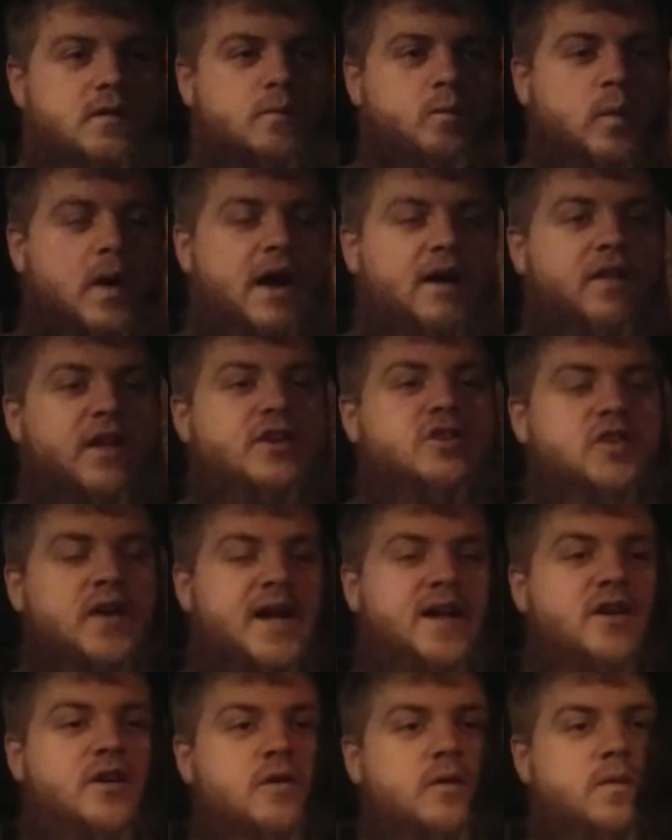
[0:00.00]
while
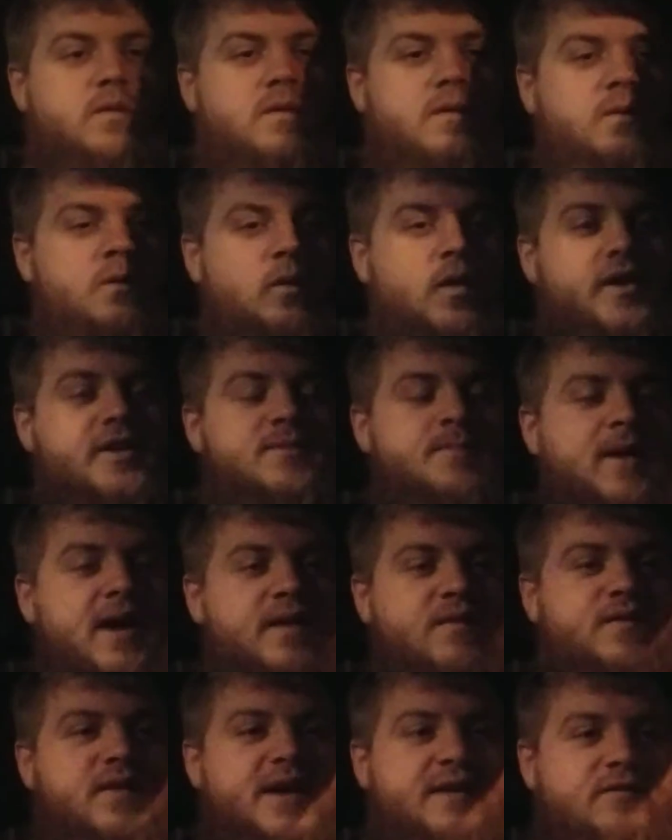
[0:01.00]
Atreyu was
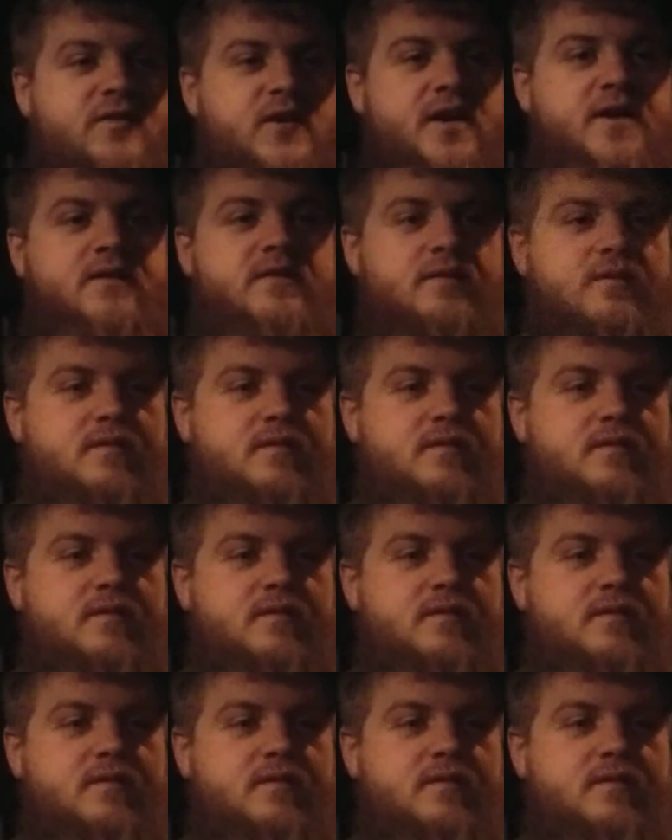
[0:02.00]
my favorite